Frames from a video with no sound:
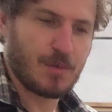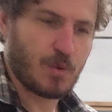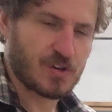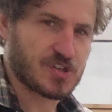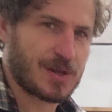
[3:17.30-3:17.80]

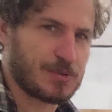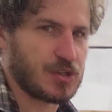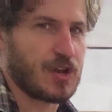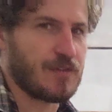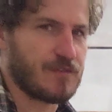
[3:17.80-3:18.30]

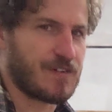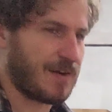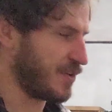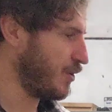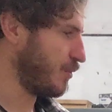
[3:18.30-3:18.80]
you don't
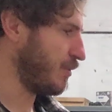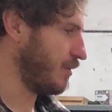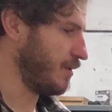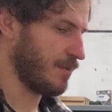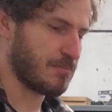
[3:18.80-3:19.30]
value
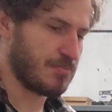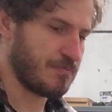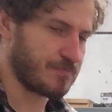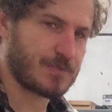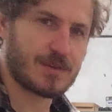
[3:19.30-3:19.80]
the
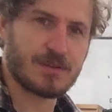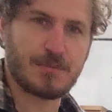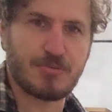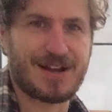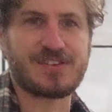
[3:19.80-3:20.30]

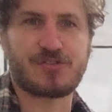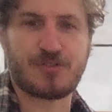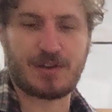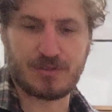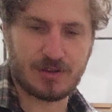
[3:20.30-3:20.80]
brand
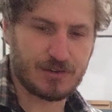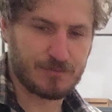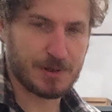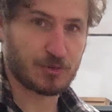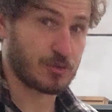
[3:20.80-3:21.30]
strength that
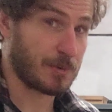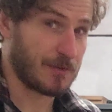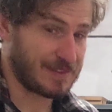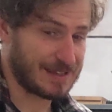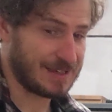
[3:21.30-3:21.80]
you've built up
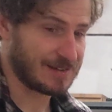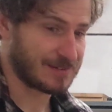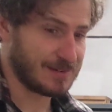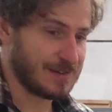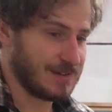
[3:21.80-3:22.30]
over the
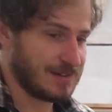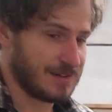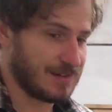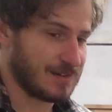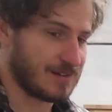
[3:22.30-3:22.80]
years,
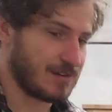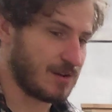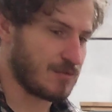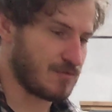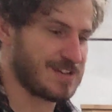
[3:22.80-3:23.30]

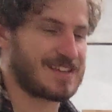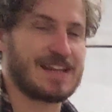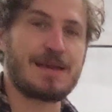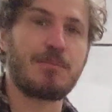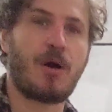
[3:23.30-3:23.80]
and
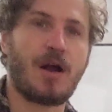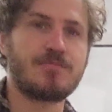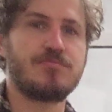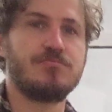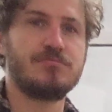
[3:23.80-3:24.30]
risking it by
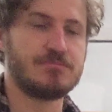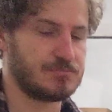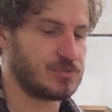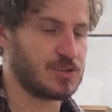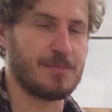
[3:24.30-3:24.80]

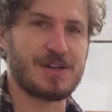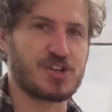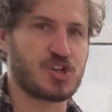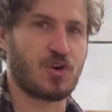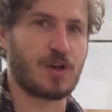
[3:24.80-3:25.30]
a bit of
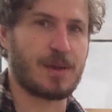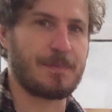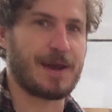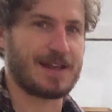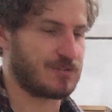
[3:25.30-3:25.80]
shonky
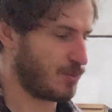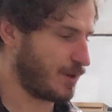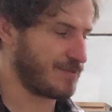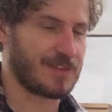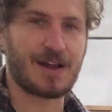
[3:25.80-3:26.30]
paint or
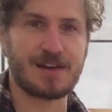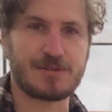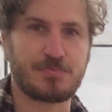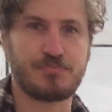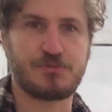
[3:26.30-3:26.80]
whatever that
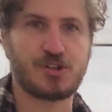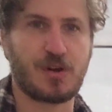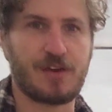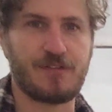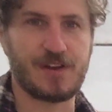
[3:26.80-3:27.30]
is,
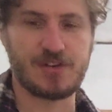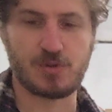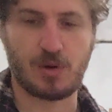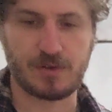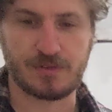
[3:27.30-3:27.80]
chunky finish
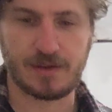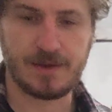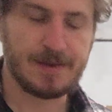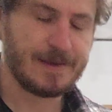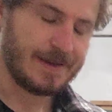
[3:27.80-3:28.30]
quality.
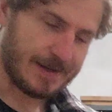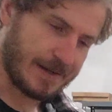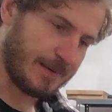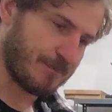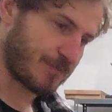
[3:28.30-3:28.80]

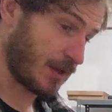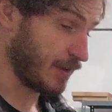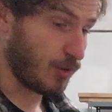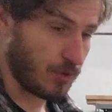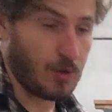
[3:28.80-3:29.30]

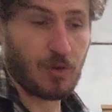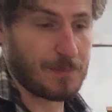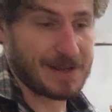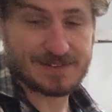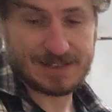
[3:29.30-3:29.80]
And
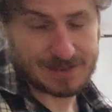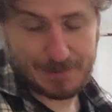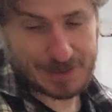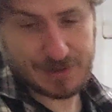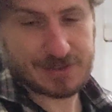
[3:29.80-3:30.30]
all the
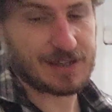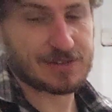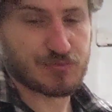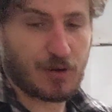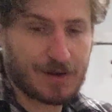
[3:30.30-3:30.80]

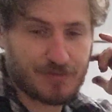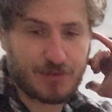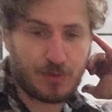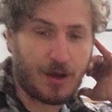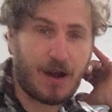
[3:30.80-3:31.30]
it's rife
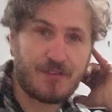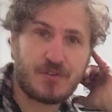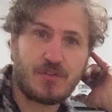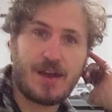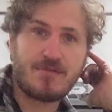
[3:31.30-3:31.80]
through life,
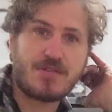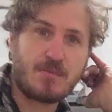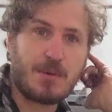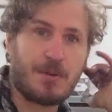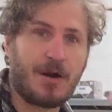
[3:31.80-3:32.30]
isn't it?
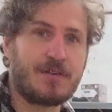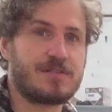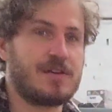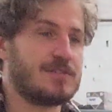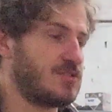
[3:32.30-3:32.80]
Everything we buy
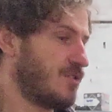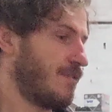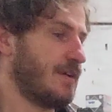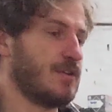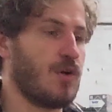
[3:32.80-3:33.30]
these days is
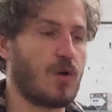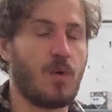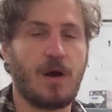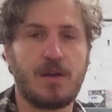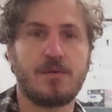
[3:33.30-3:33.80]
generally not
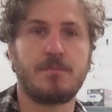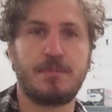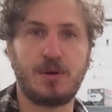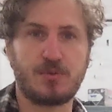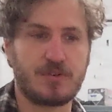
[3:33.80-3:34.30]
quite
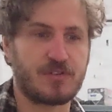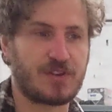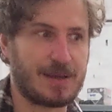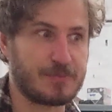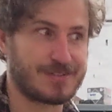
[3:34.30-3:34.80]
built to the
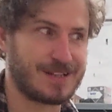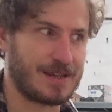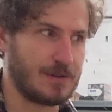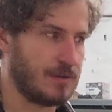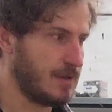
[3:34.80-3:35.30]
same
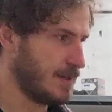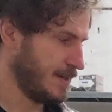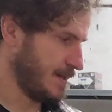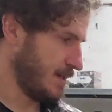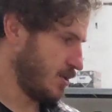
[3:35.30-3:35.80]
standard
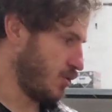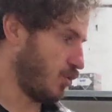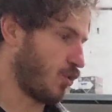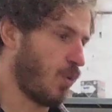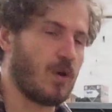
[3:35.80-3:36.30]

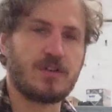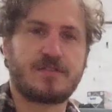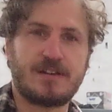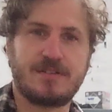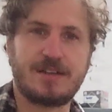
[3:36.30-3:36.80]
or
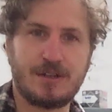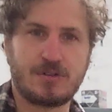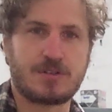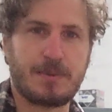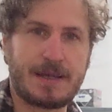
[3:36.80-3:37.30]
quality as it
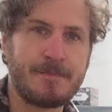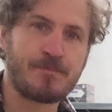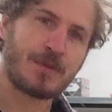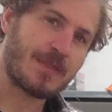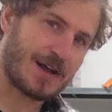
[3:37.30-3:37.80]
used to be.
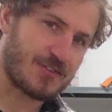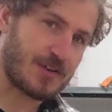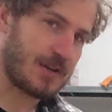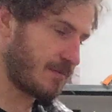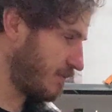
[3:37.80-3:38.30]
That
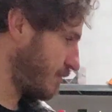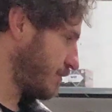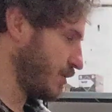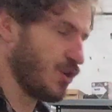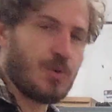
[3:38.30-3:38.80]
said,
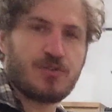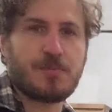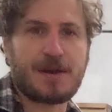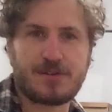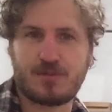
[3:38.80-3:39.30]
the new ones
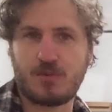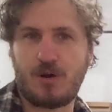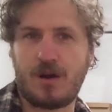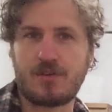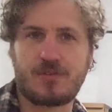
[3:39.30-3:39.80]
are better to
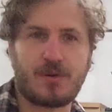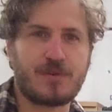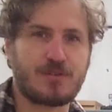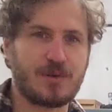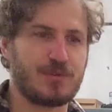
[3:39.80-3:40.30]
ride. So
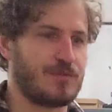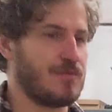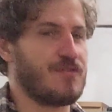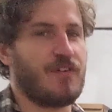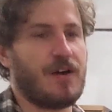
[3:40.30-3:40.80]
in terms of
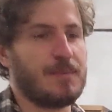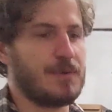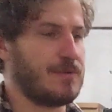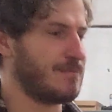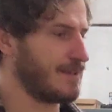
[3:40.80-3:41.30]

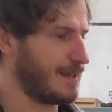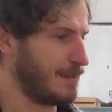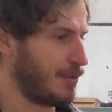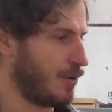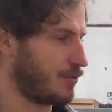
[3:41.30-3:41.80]
refinement,
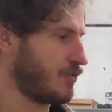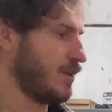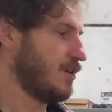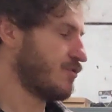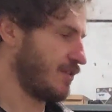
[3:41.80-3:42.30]
gearbox,
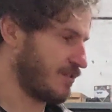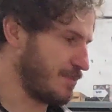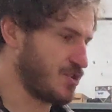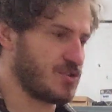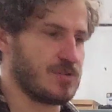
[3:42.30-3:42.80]

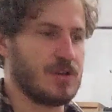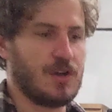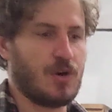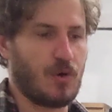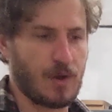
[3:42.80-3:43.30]
transmission,
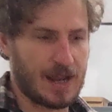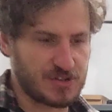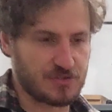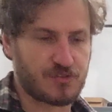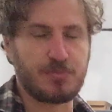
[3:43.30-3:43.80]
or
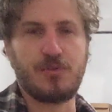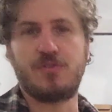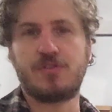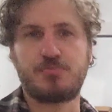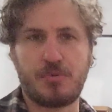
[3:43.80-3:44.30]
engine
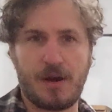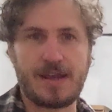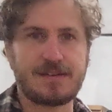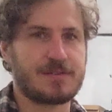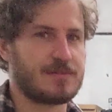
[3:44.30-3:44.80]
smoothness,
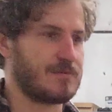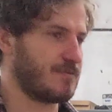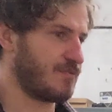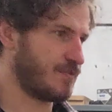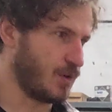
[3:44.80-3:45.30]
brakes,
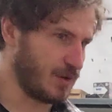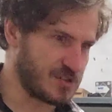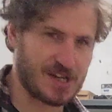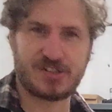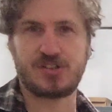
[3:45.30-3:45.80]
fuel
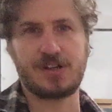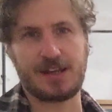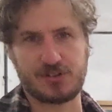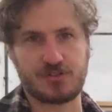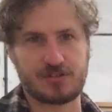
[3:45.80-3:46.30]
injection,
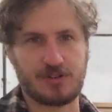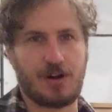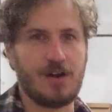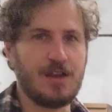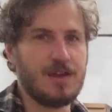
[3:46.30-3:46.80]
electric
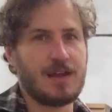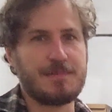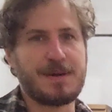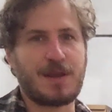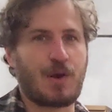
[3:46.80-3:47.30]
start,
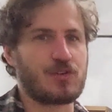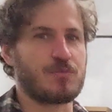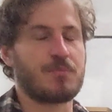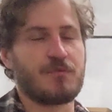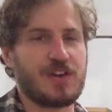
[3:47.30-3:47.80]
in many ways,
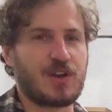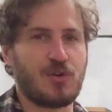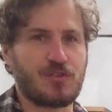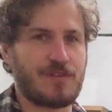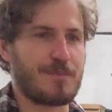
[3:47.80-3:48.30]

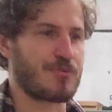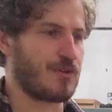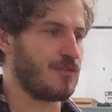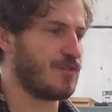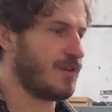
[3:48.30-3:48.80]
vehicles have
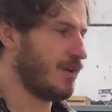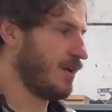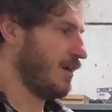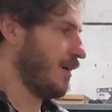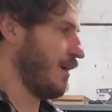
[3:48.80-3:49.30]
improved.
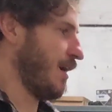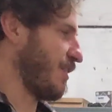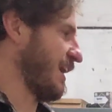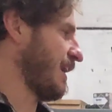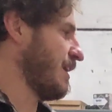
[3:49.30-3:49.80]
I
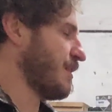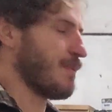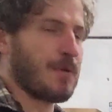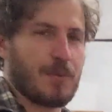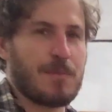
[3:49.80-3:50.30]
think
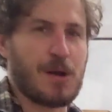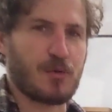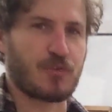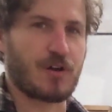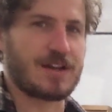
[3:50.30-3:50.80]
the problem with
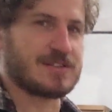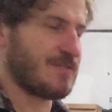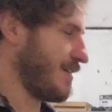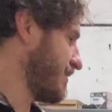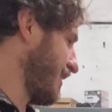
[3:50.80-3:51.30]
motorcycle, it's a
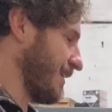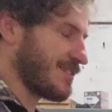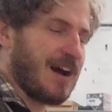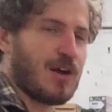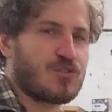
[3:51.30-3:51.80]
very
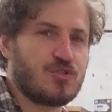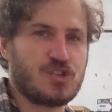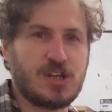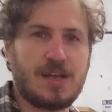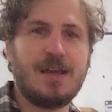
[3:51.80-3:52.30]
tactile,
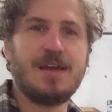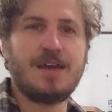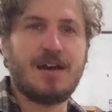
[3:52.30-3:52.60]
touchy